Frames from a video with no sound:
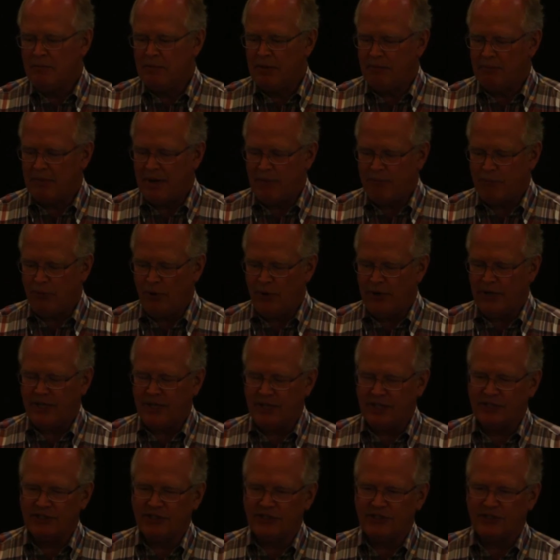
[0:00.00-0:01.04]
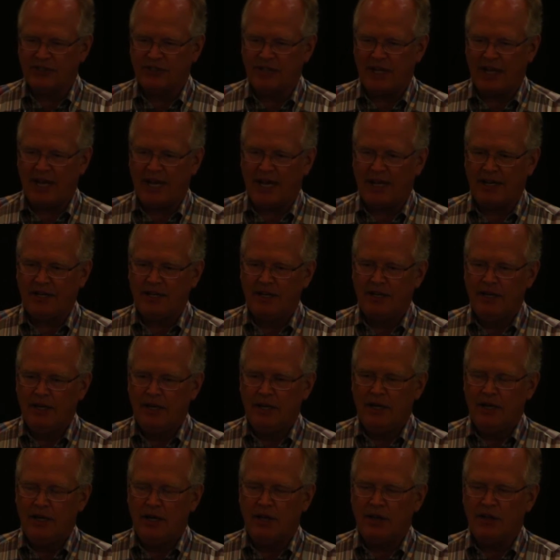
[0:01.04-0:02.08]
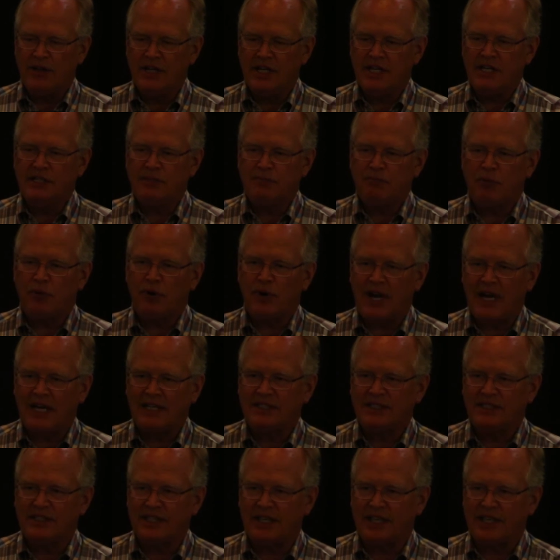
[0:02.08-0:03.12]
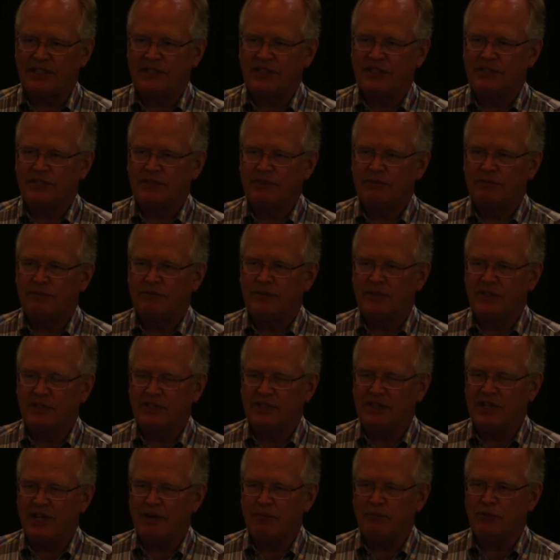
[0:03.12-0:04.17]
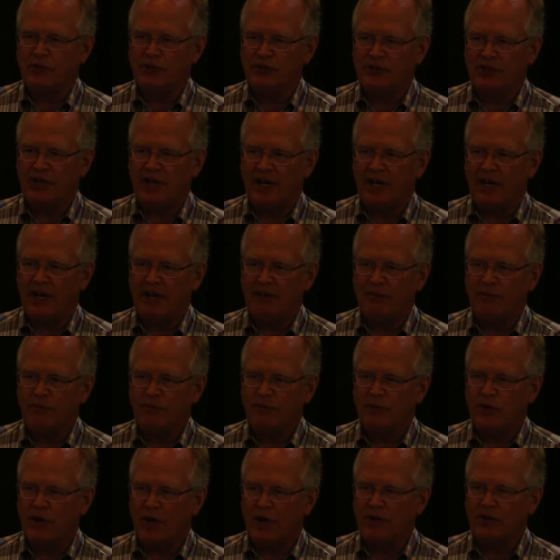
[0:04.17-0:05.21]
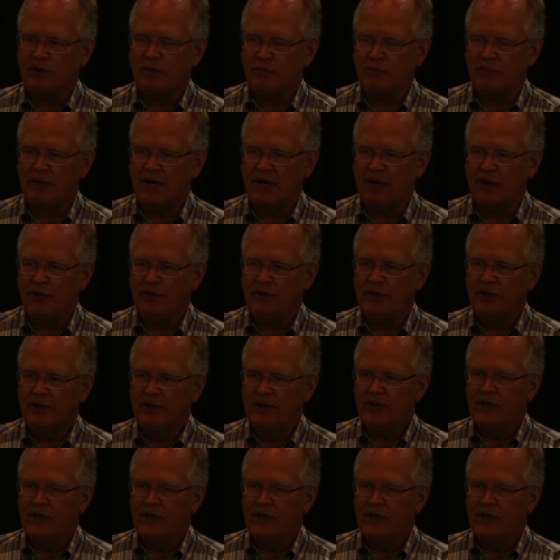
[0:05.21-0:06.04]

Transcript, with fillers: But my point is that these process examples I talked about